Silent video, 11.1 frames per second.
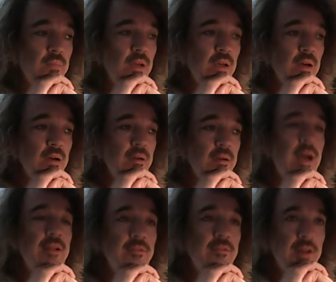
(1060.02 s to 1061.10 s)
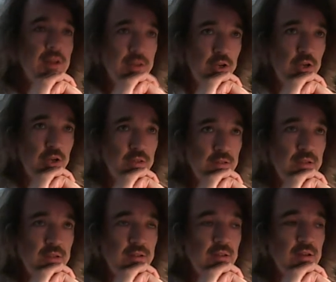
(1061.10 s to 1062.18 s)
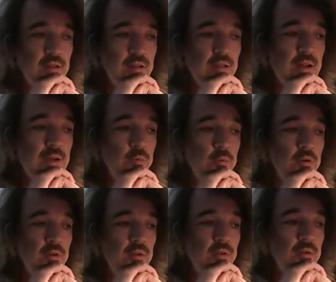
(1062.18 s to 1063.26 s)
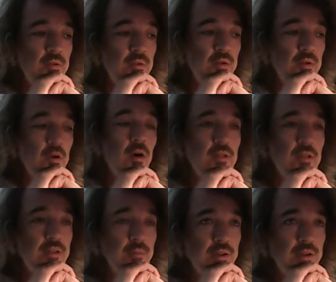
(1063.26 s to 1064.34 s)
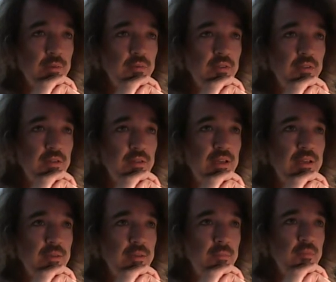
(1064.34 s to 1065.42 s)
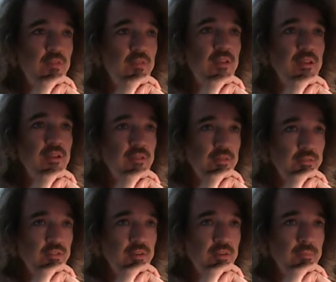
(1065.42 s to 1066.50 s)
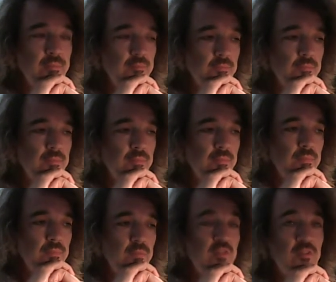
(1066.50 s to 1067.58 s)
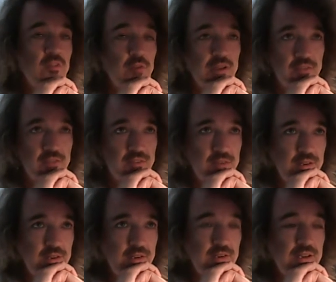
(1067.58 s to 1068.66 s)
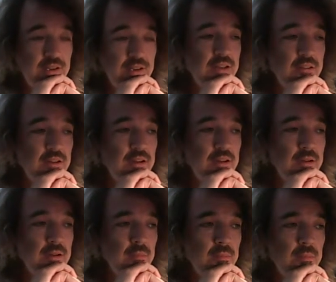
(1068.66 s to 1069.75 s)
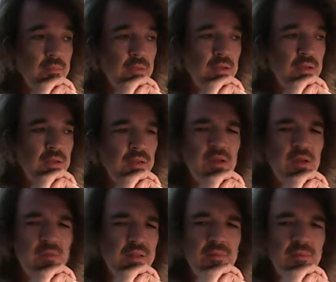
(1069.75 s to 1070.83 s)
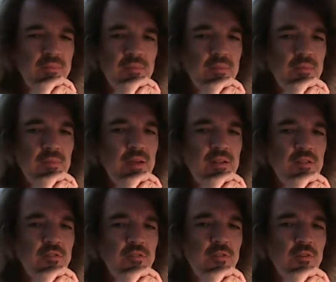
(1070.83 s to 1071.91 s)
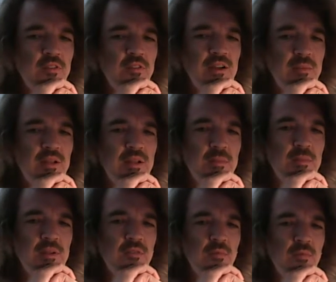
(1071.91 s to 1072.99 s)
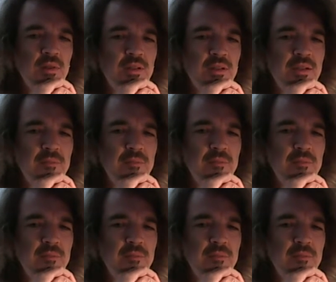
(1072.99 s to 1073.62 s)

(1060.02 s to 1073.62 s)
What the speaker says: kind of touched that I would call him when I was in a state of some distress, and that I think it's the first time that anybody's really